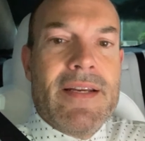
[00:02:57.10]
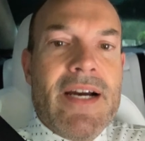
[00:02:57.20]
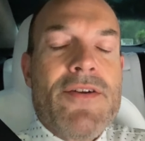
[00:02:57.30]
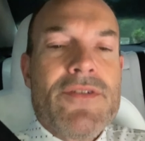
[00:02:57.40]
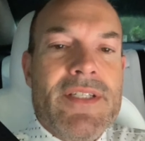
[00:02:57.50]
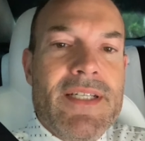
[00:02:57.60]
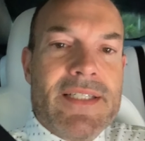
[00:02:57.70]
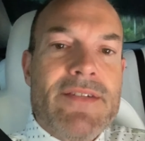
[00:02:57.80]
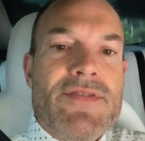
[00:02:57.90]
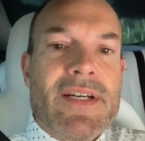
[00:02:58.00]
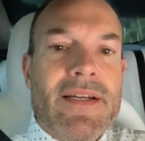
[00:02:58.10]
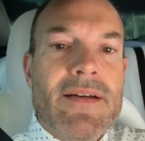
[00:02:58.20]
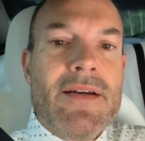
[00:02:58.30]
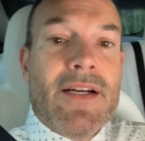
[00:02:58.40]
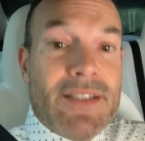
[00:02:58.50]
Now you see it differently,
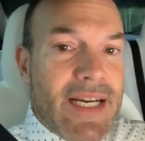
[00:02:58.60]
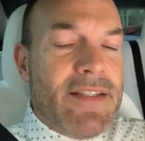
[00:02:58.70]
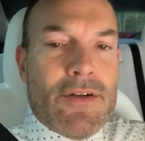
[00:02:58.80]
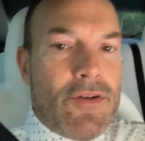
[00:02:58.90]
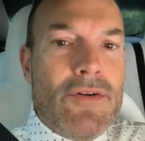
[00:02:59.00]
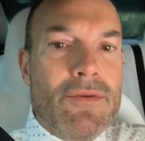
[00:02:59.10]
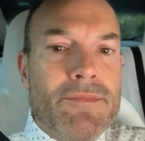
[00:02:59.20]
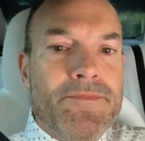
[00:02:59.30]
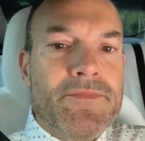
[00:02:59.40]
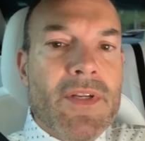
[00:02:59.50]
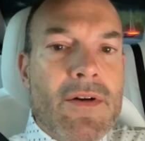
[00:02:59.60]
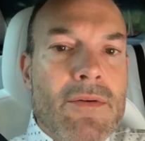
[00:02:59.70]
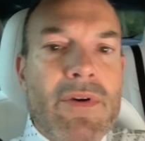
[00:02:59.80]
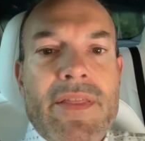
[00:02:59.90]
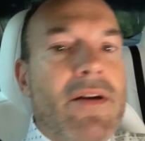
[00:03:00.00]
because that's our goal.
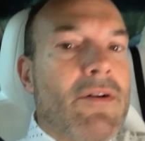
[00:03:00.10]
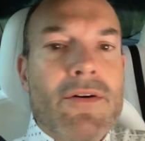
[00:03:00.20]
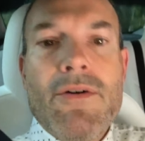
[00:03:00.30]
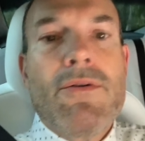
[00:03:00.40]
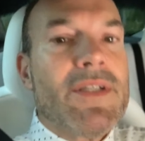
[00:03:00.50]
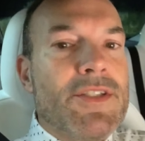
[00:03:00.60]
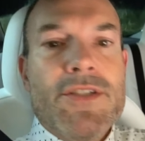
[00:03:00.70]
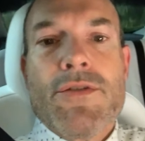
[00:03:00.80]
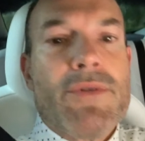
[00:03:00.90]
We think our goal is just to